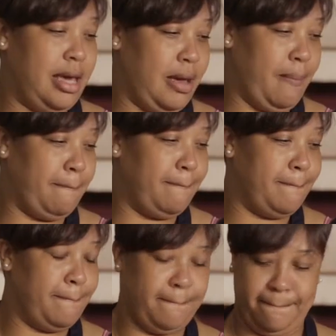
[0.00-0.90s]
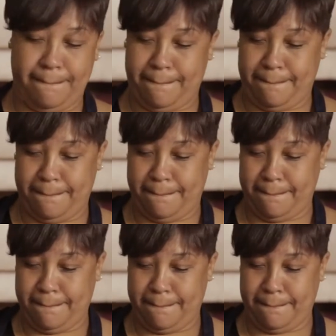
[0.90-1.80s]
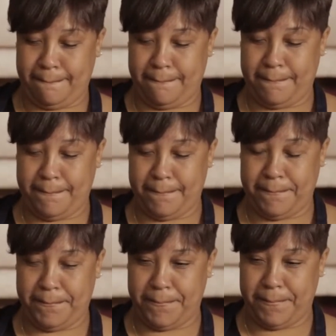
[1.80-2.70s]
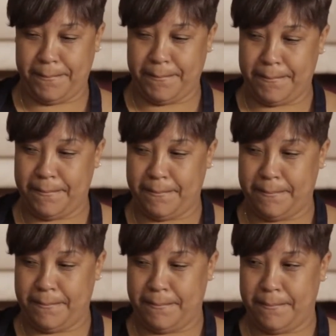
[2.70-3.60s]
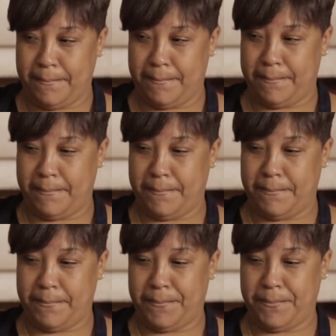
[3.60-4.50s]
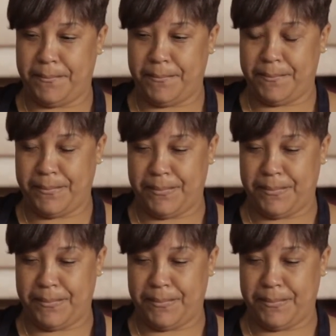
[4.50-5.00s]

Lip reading: (silent)